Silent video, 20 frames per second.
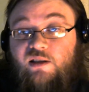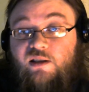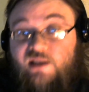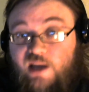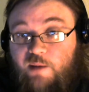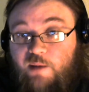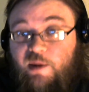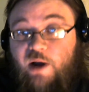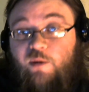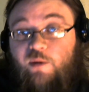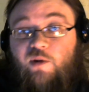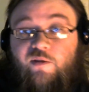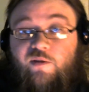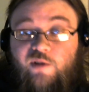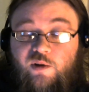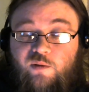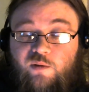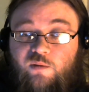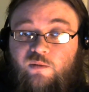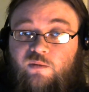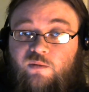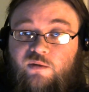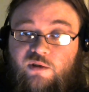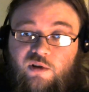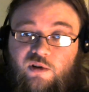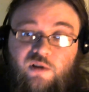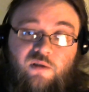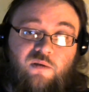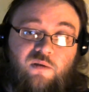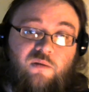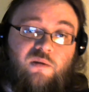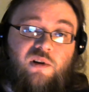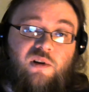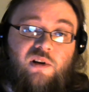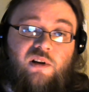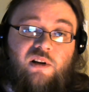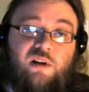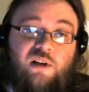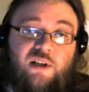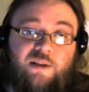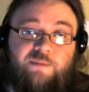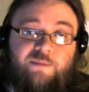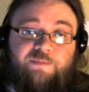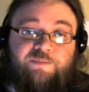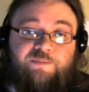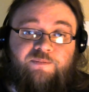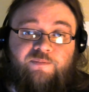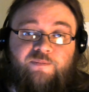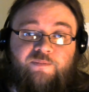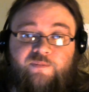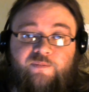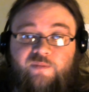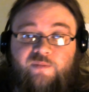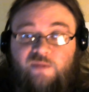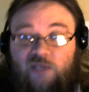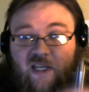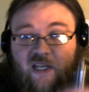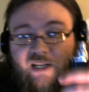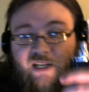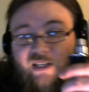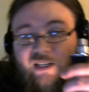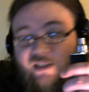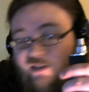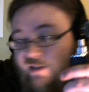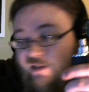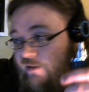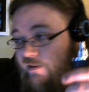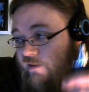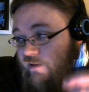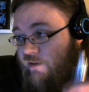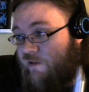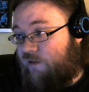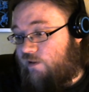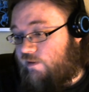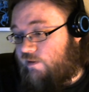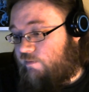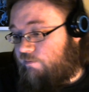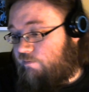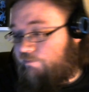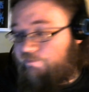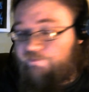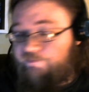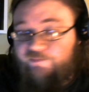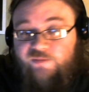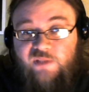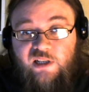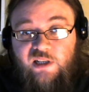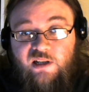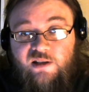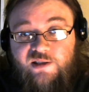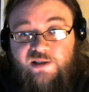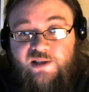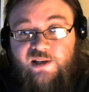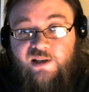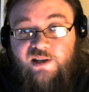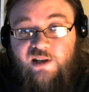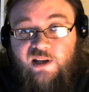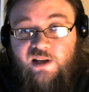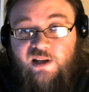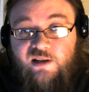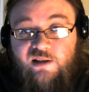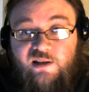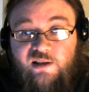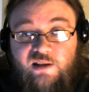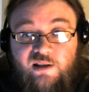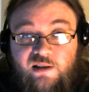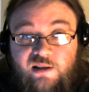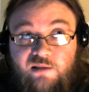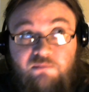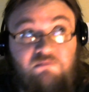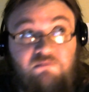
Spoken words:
semi-review. So take it easy. And I'll see you again in